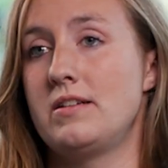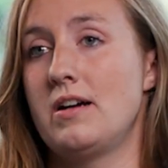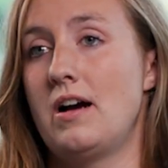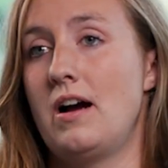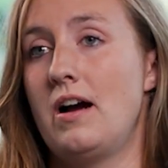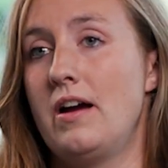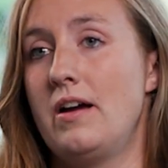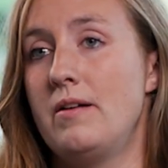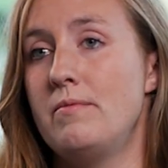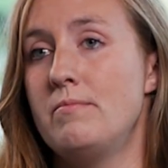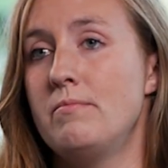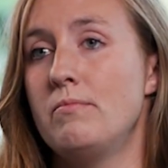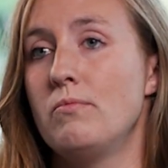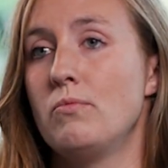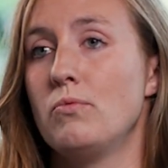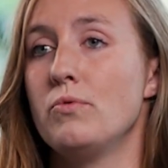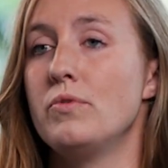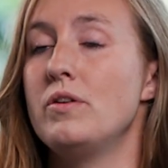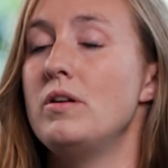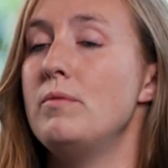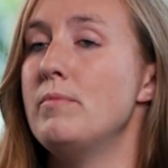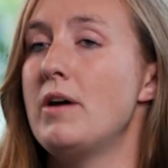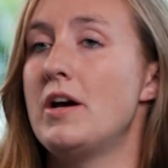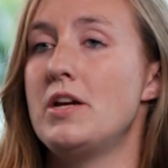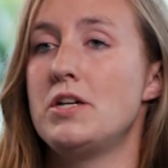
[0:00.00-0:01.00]
time
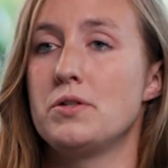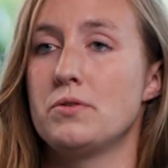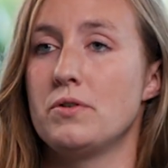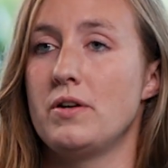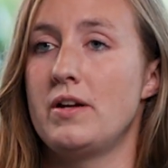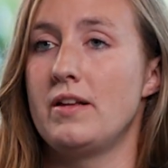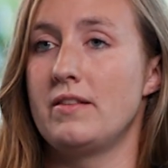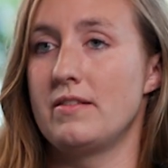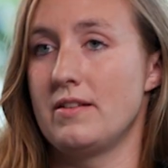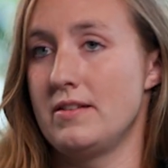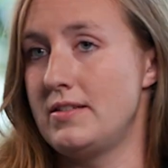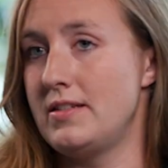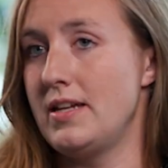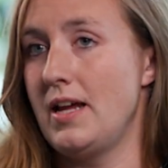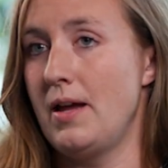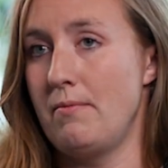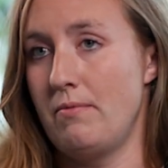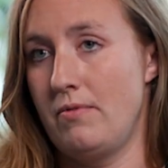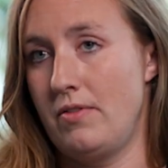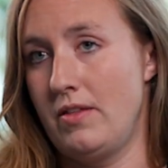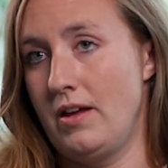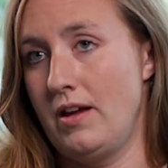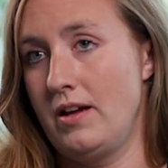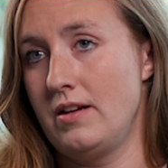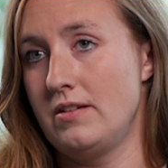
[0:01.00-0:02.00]
remeasuring the same
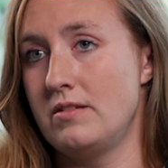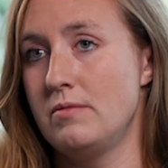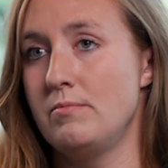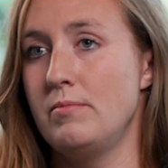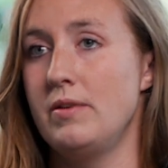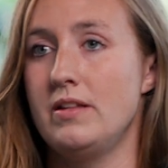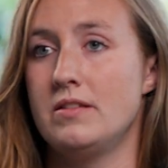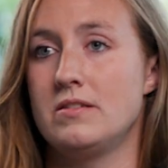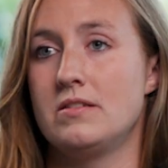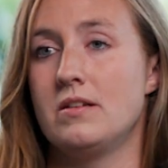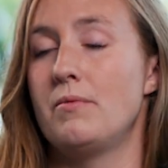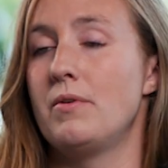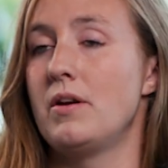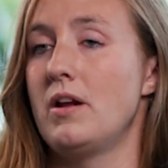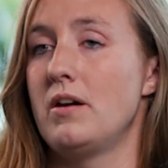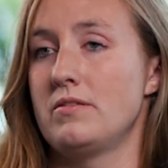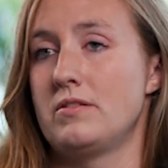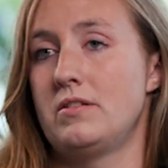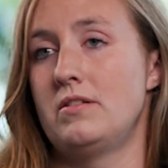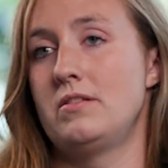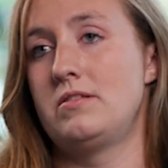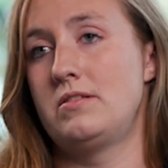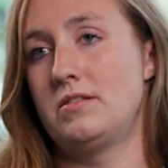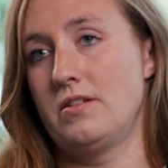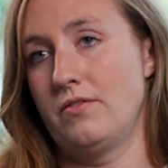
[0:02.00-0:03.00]
thing to meet someone
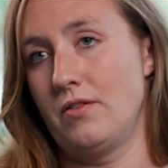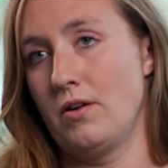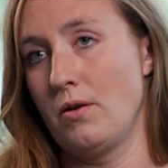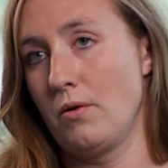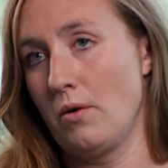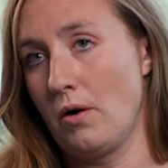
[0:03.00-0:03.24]
else's different